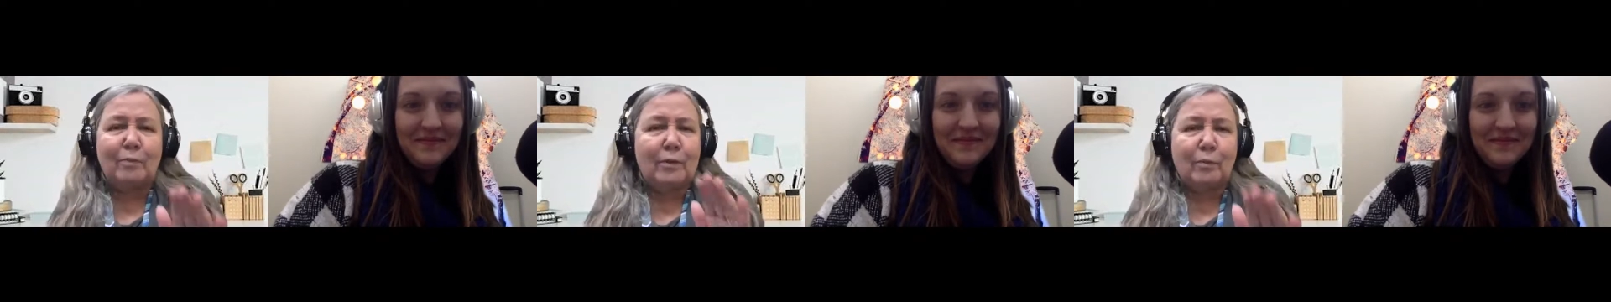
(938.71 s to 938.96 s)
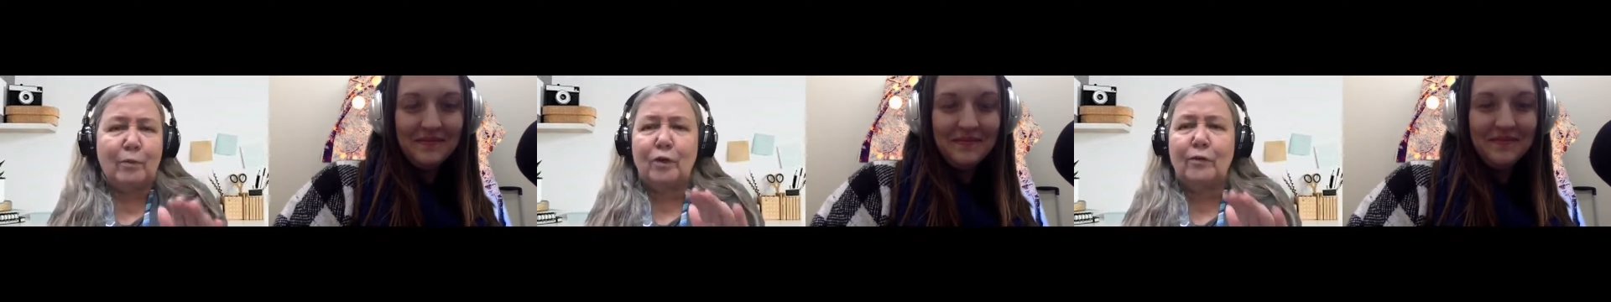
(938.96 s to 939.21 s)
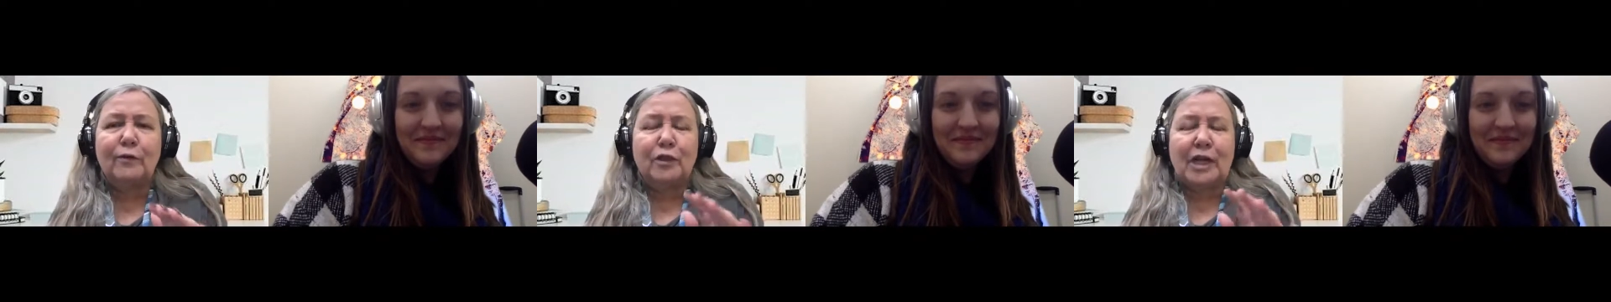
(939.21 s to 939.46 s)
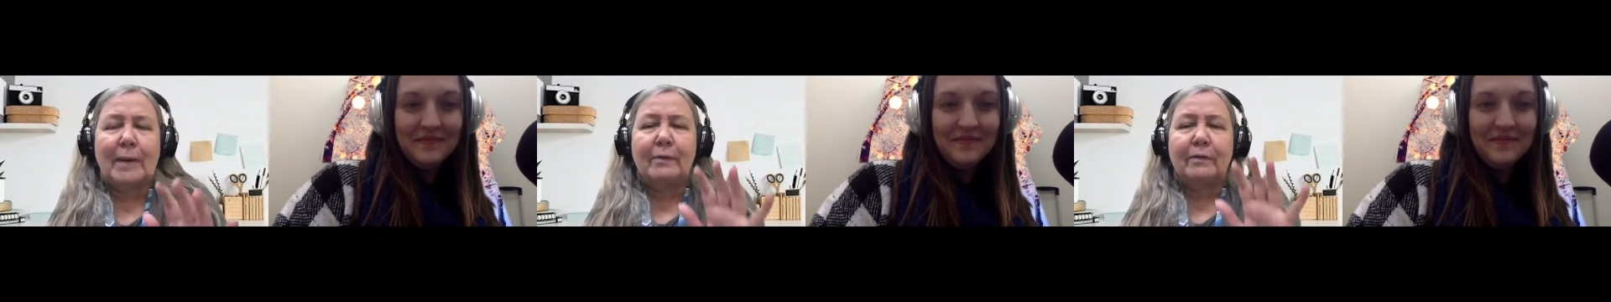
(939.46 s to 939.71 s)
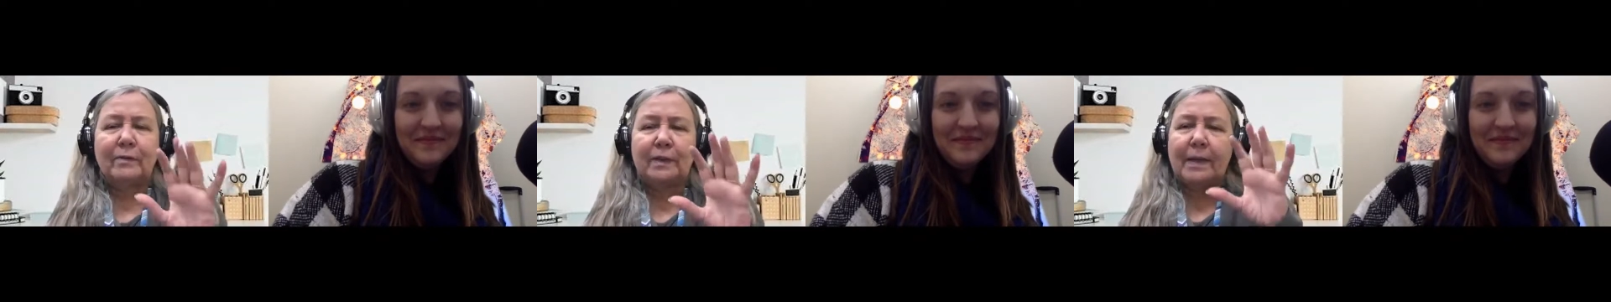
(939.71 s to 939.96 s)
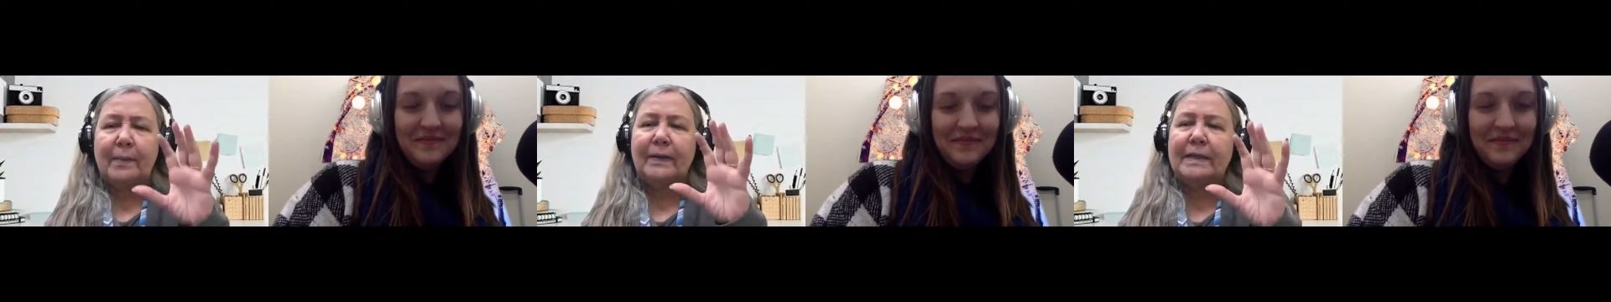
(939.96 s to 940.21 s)
Speaker 1: the beautiful job of
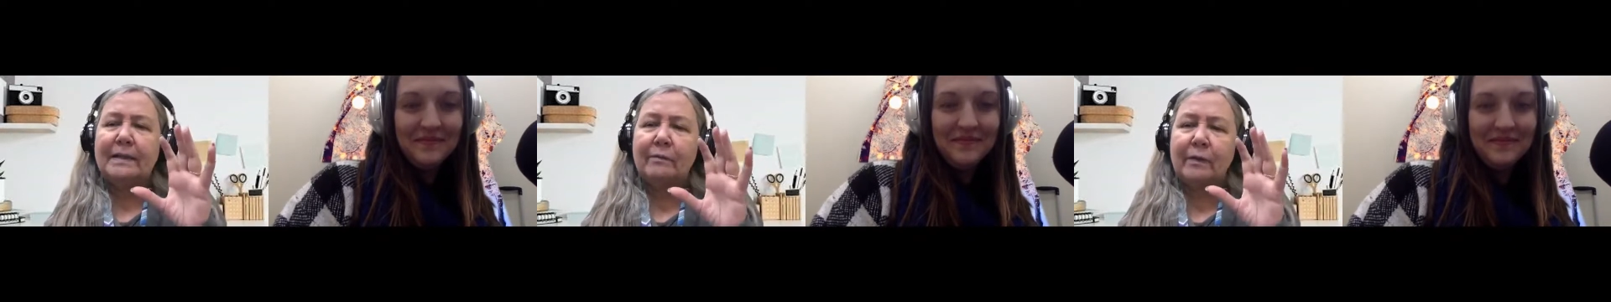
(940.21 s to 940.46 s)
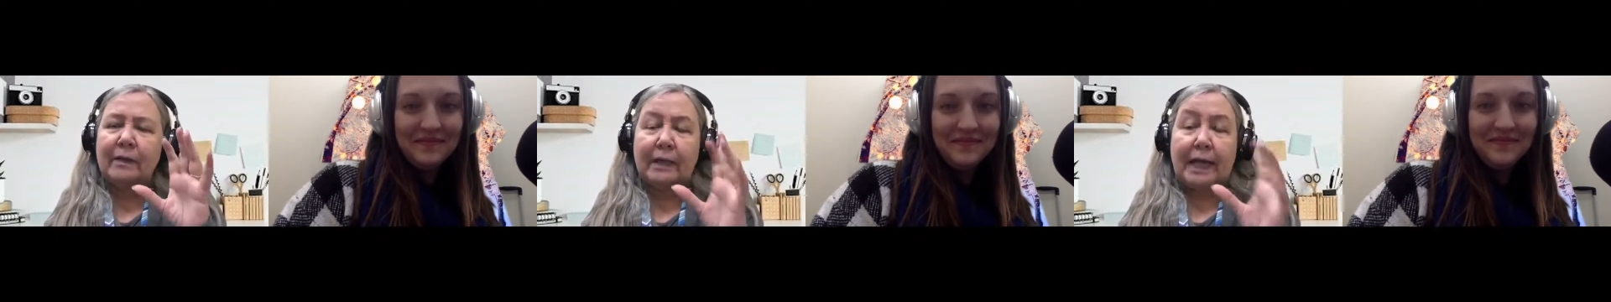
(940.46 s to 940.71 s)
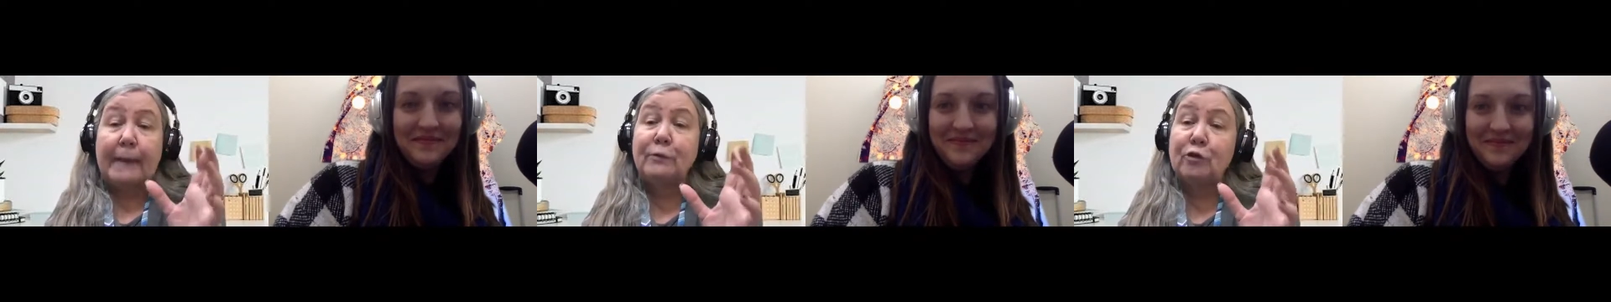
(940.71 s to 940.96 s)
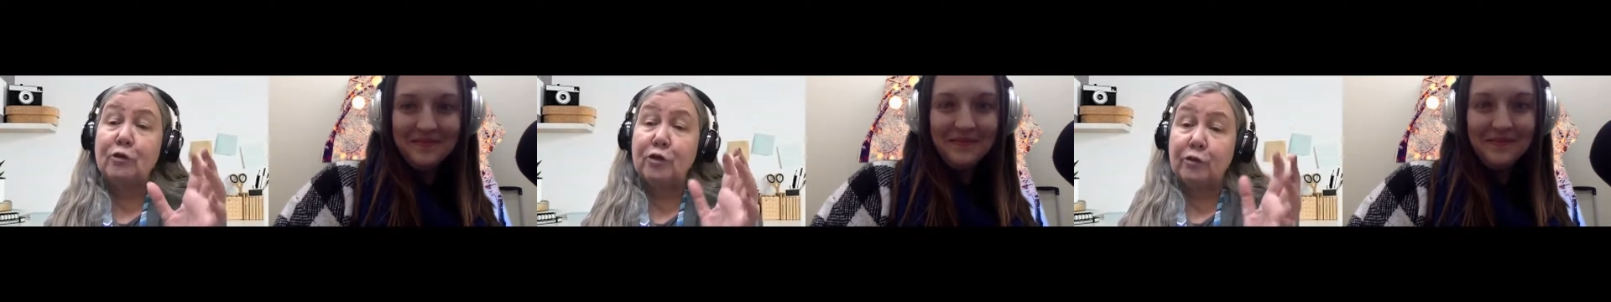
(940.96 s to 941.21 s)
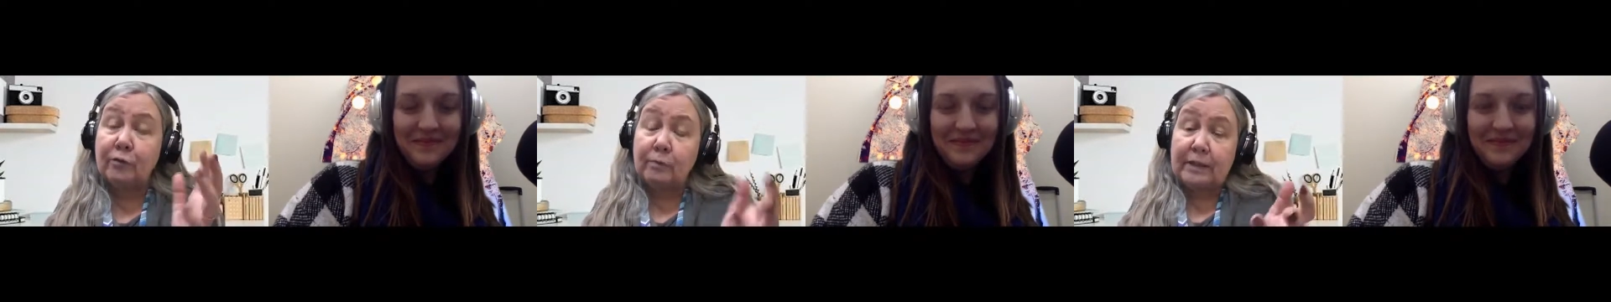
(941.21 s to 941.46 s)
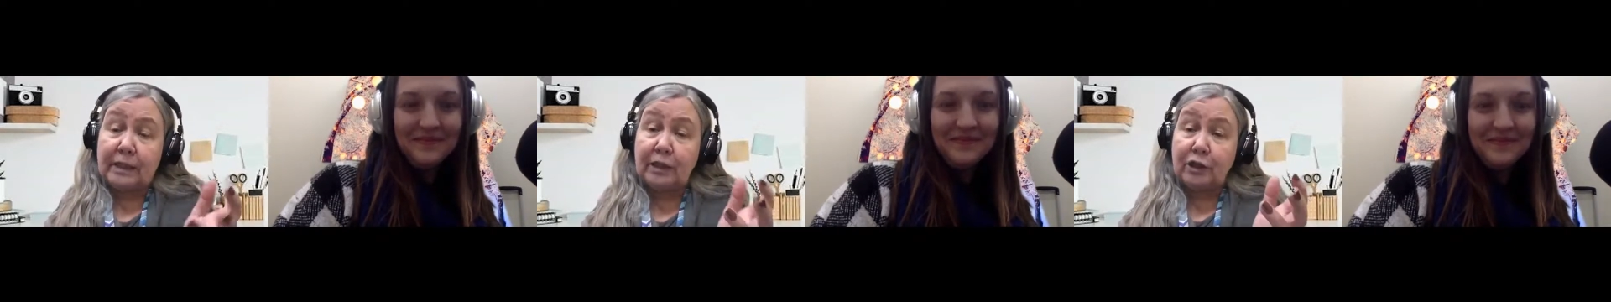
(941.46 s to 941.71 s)
something that captures your
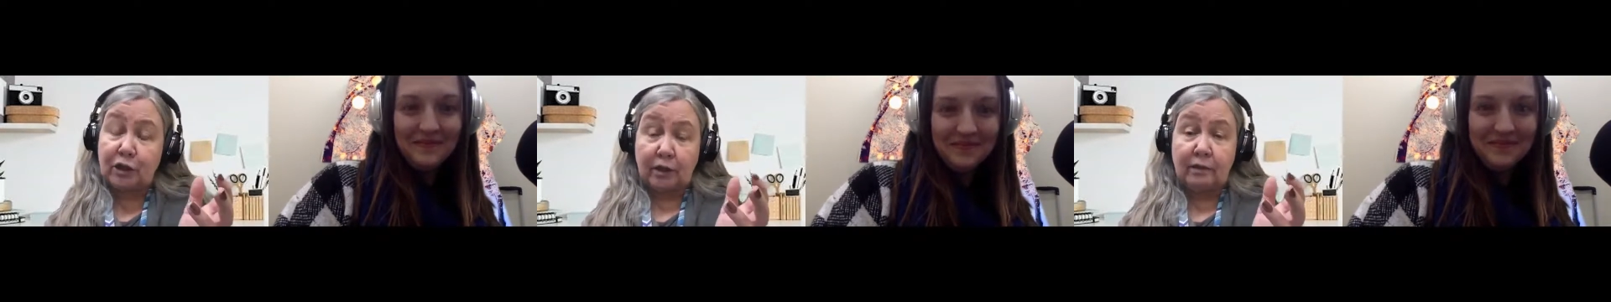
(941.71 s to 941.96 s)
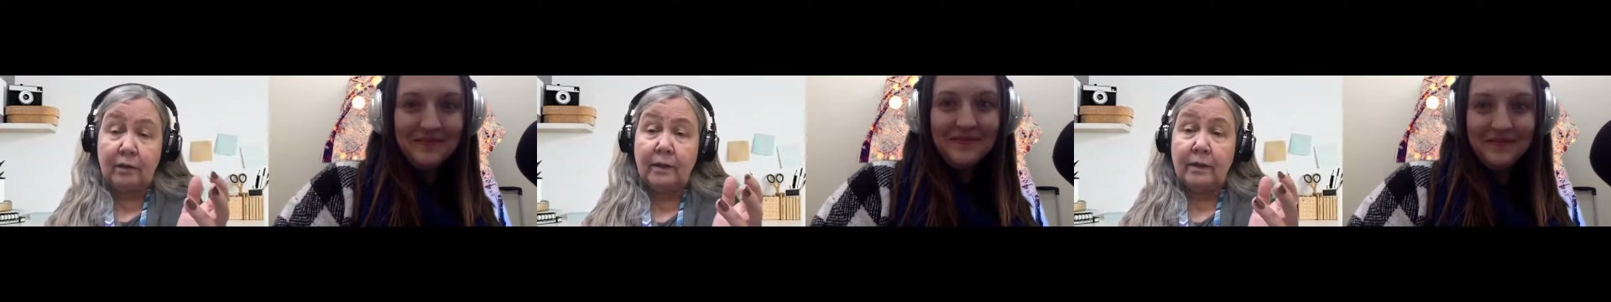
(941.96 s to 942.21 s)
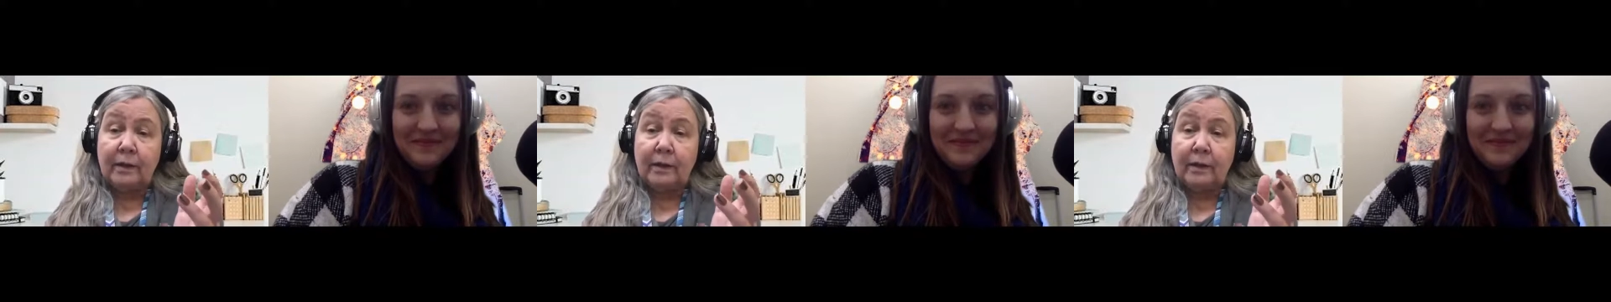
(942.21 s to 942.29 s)
attention